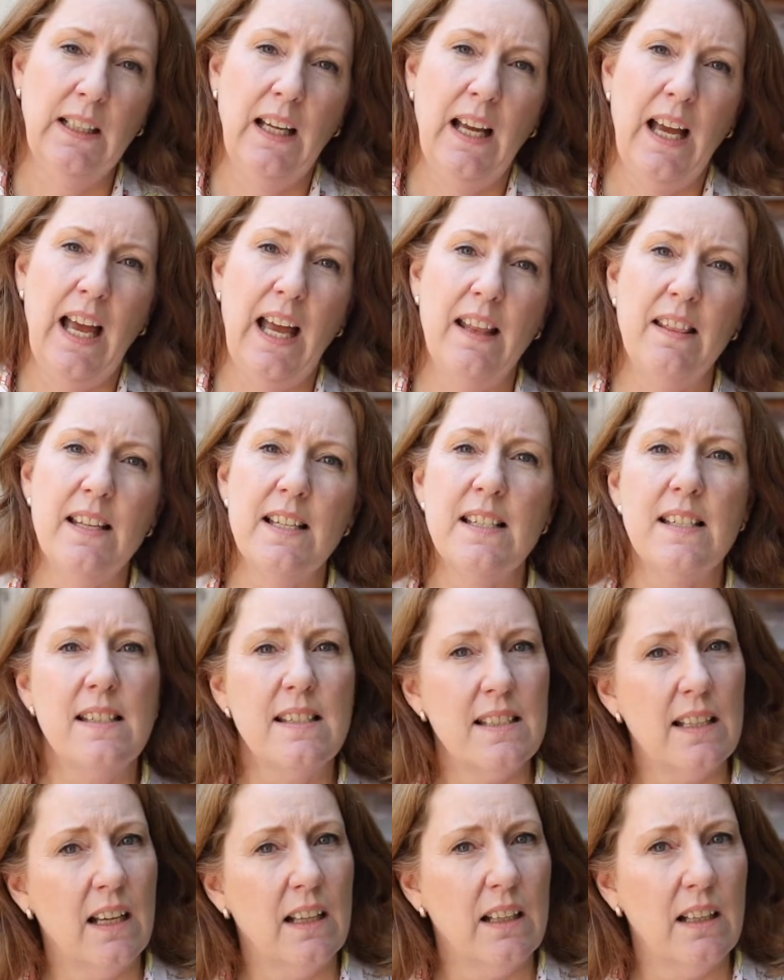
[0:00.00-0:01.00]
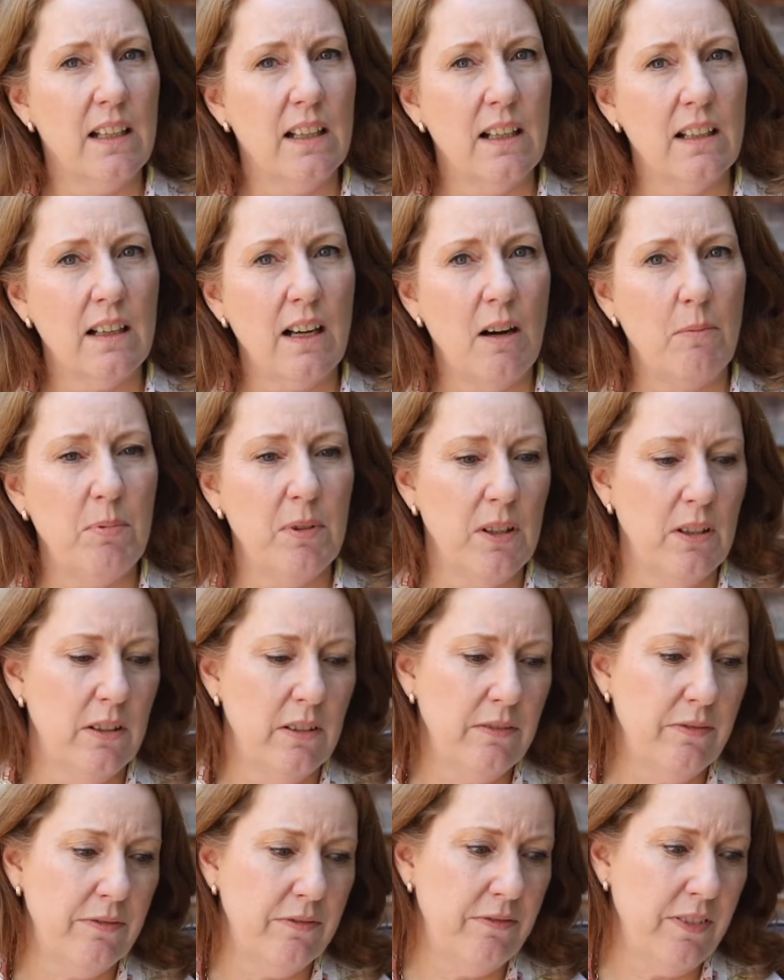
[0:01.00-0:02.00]
And this is done in a couple
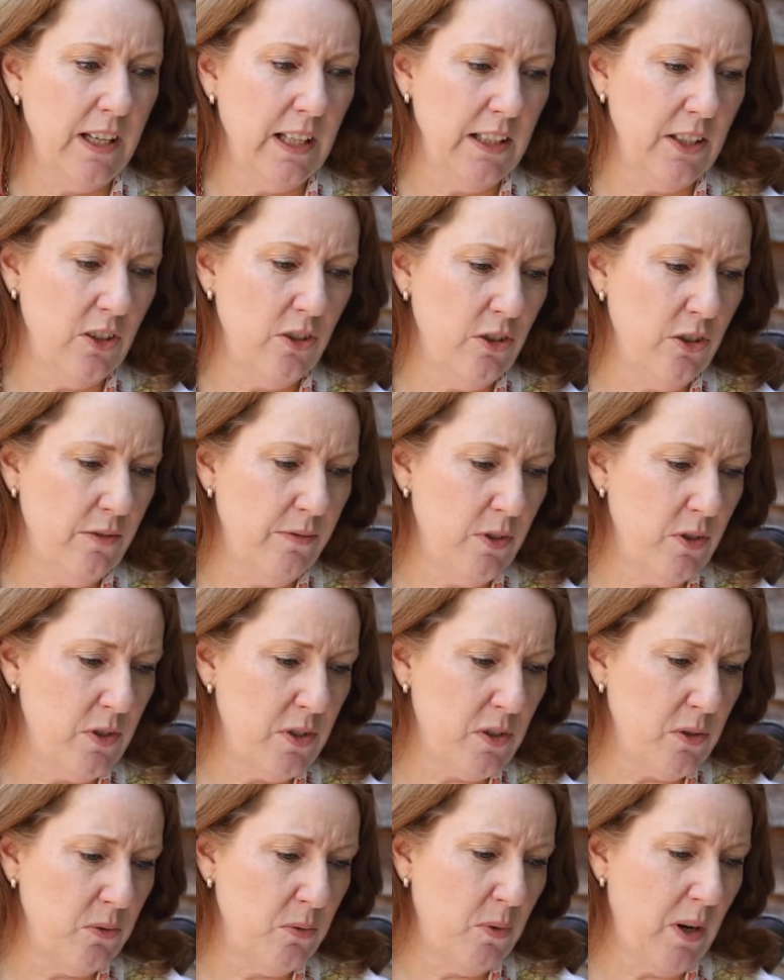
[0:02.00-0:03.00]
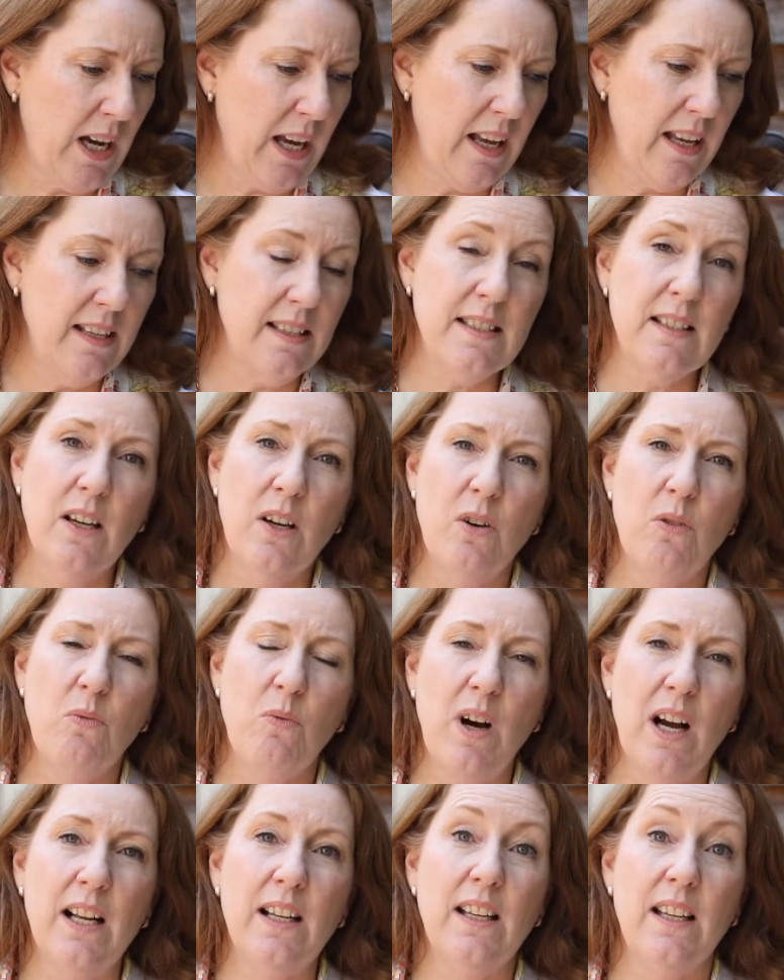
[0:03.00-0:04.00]
of fairly universal ways.
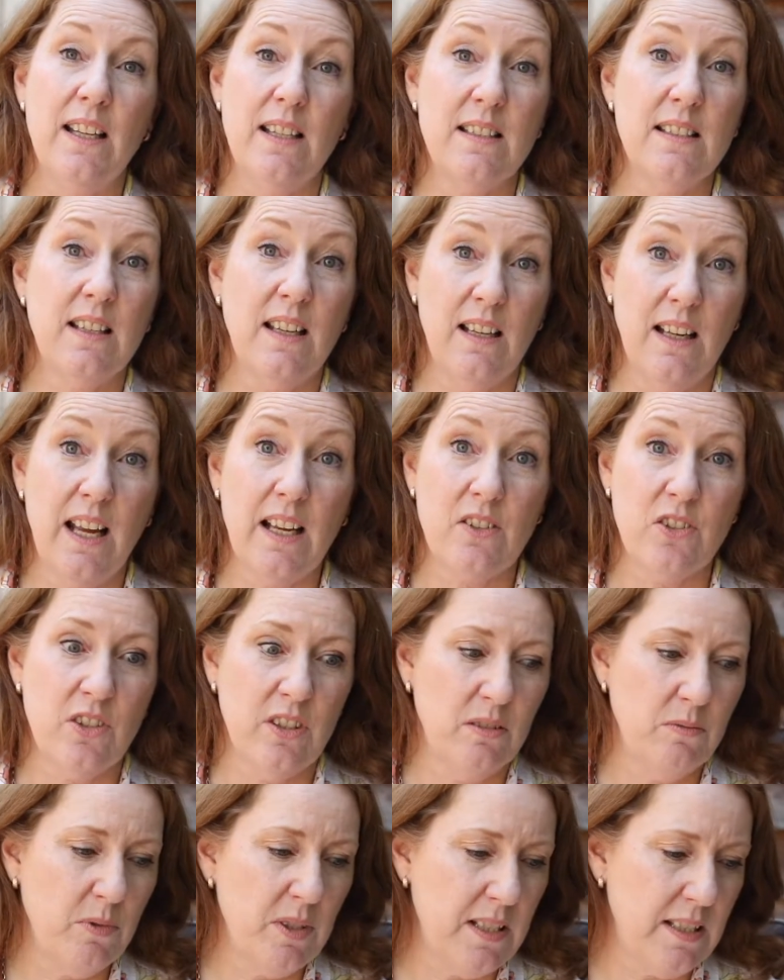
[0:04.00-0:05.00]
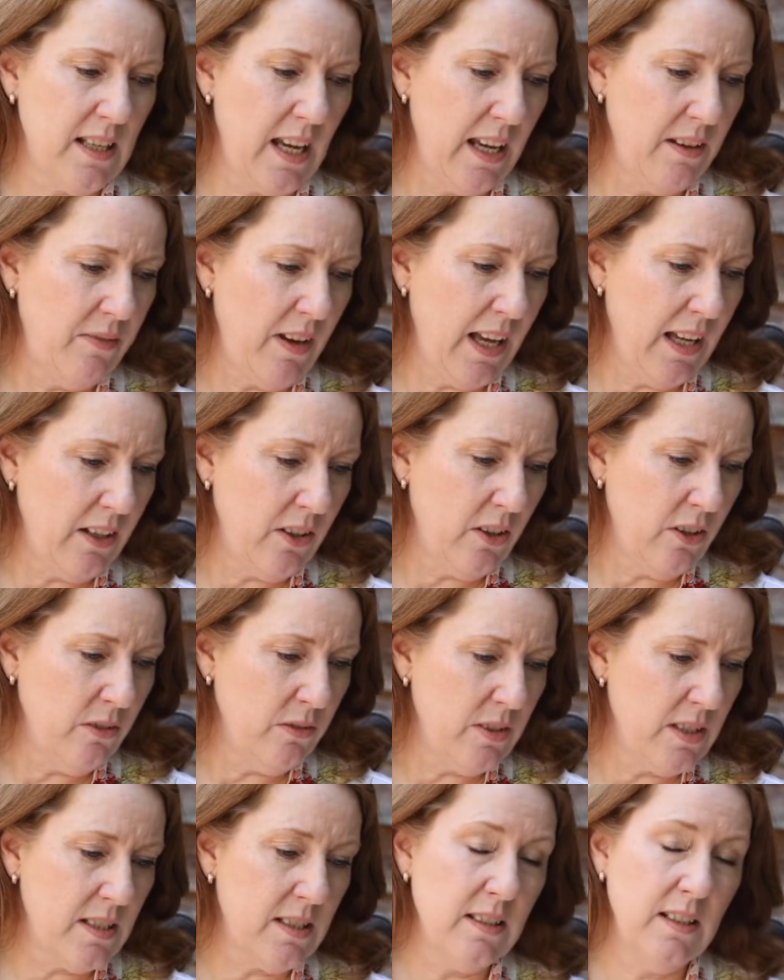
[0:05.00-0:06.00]
One is connection with safe
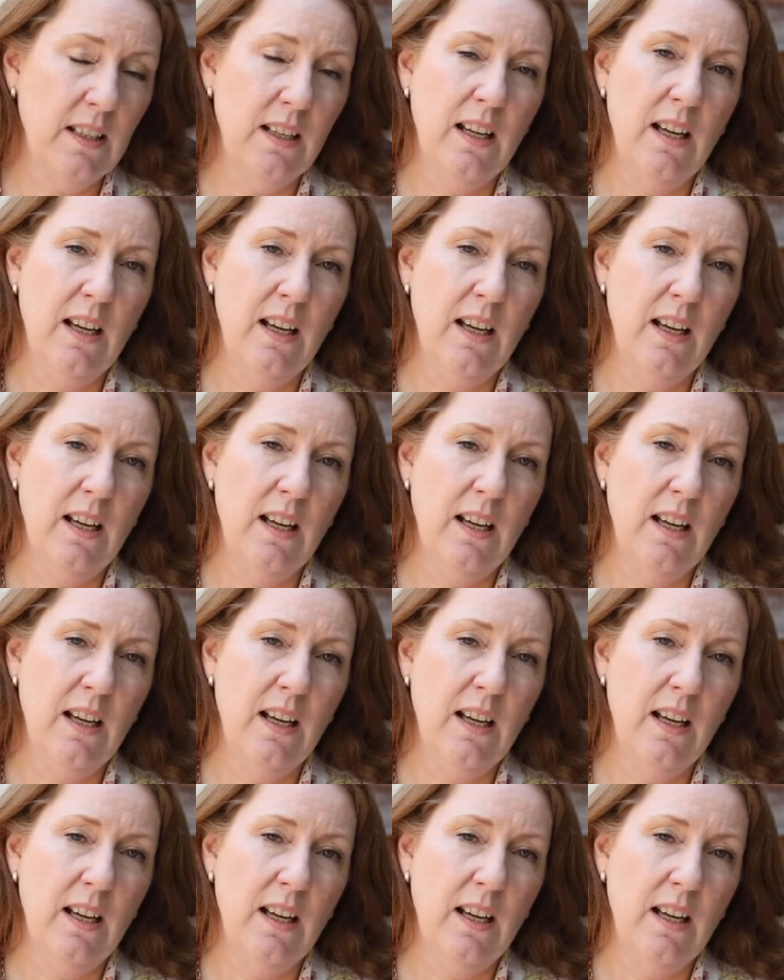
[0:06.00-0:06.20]
adults.